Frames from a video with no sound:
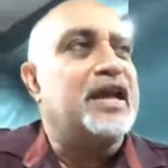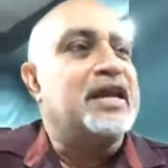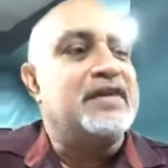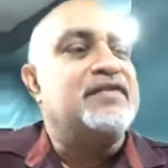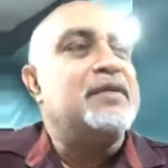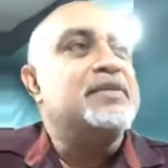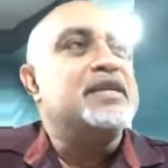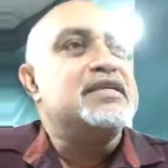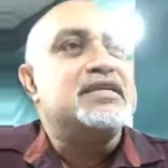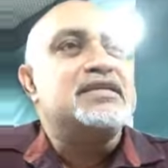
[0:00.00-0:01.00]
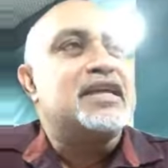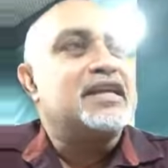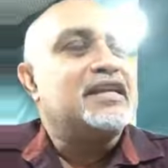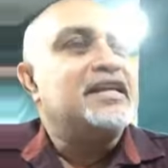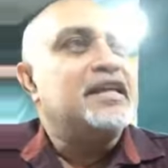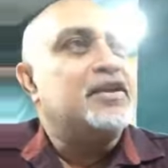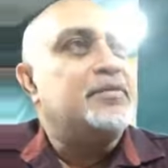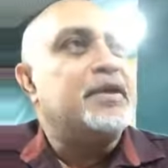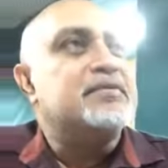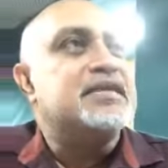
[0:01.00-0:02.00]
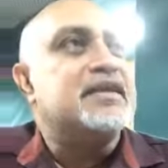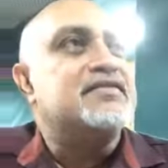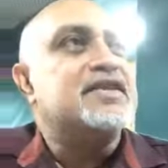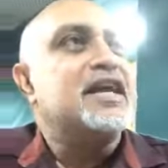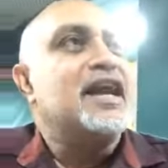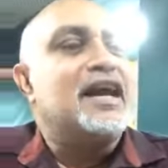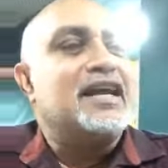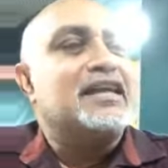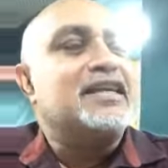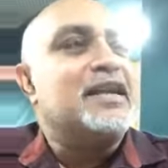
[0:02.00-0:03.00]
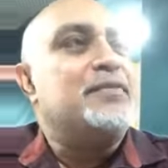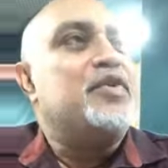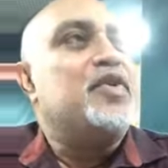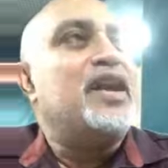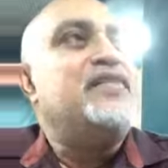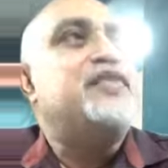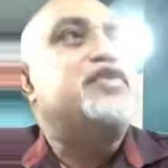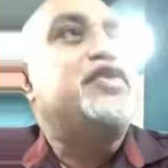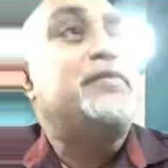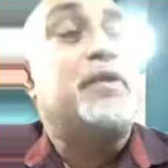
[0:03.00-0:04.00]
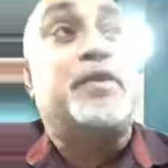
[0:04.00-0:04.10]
I give them things to start cleaning up themselves and getting them ready for treatment,